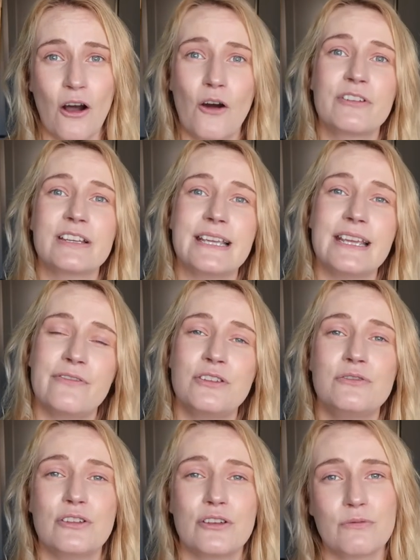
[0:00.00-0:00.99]
Obviously if
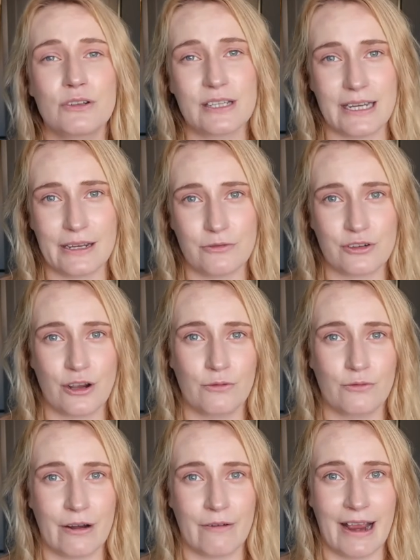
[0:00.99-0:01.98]
you do want to let your
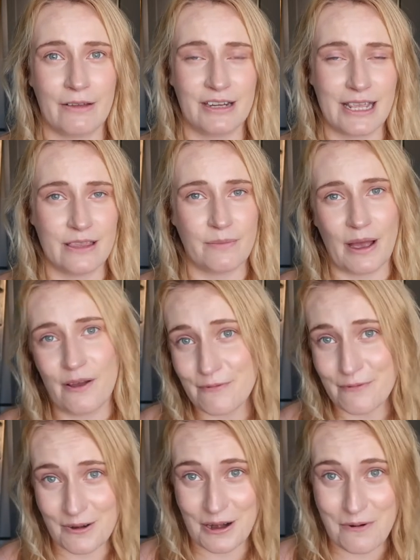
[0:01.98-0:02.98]
child run around in the bath
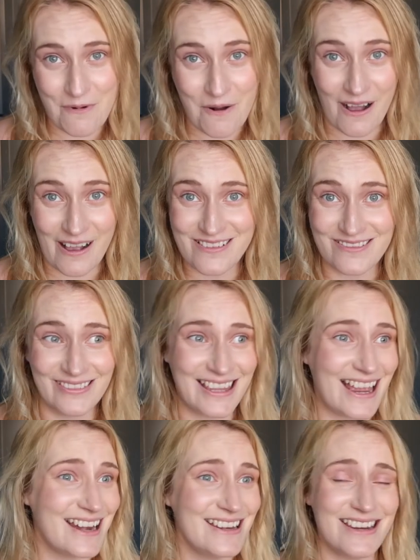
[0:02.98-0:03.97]
for a little while
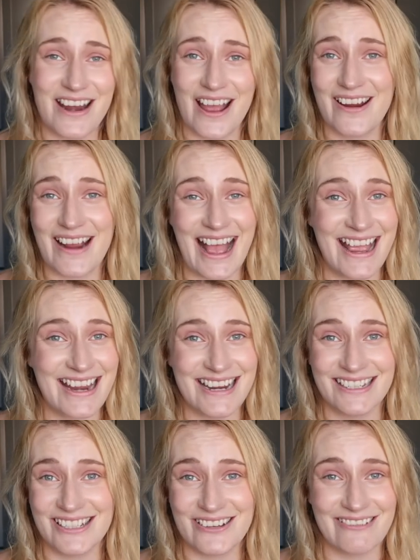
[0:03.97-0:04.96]
then you know
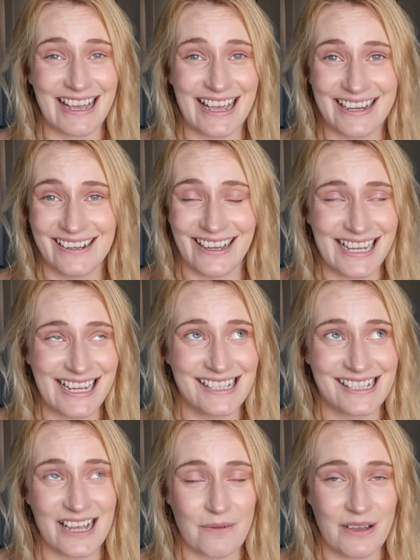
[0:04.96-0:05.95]
do it. Like
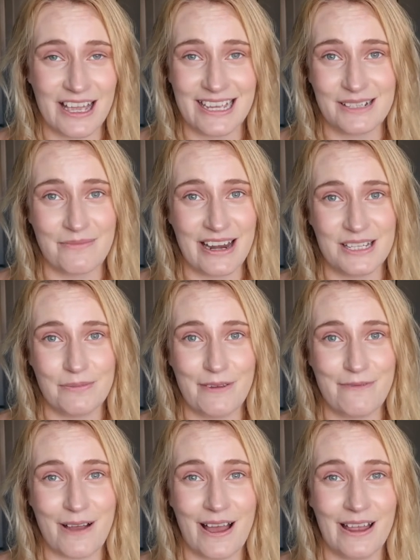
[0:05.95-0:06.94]
it's summer, it's meant to
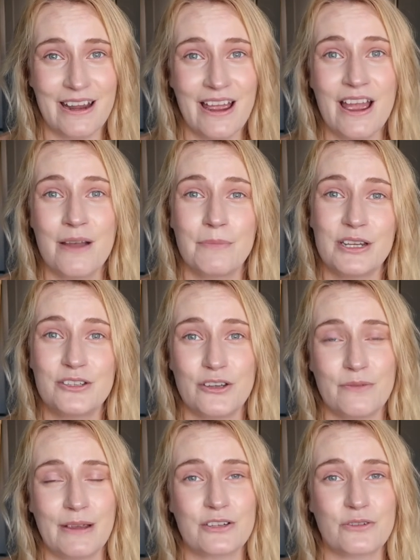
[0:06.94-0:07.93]
be fun, but
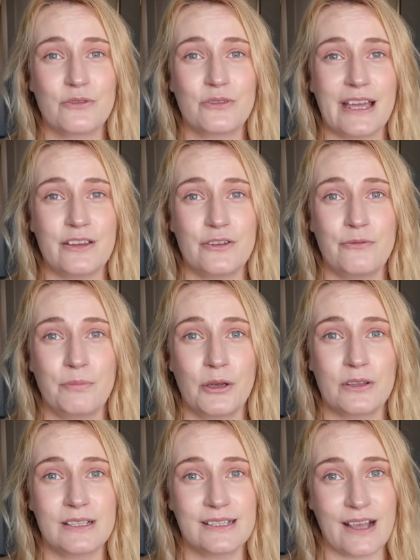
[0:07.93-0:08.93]
do make sure that you
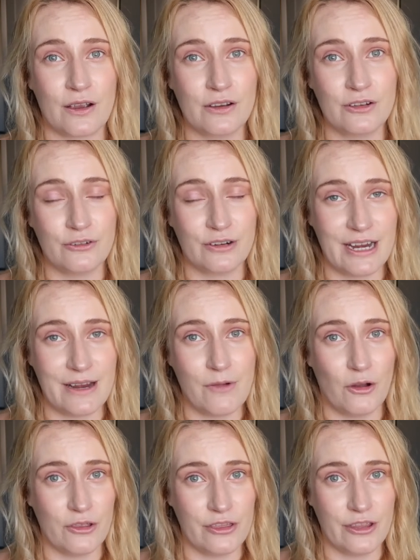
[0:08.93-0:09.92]
put sun
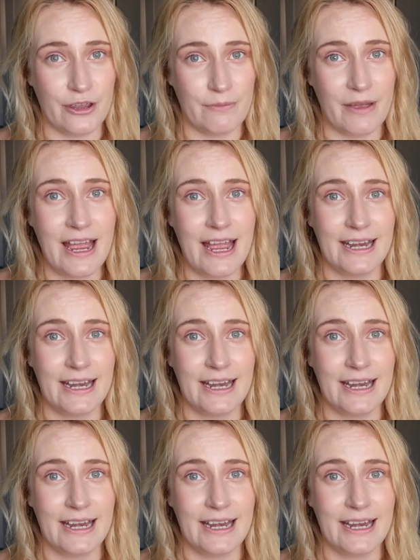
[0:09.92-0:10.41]
cream on them.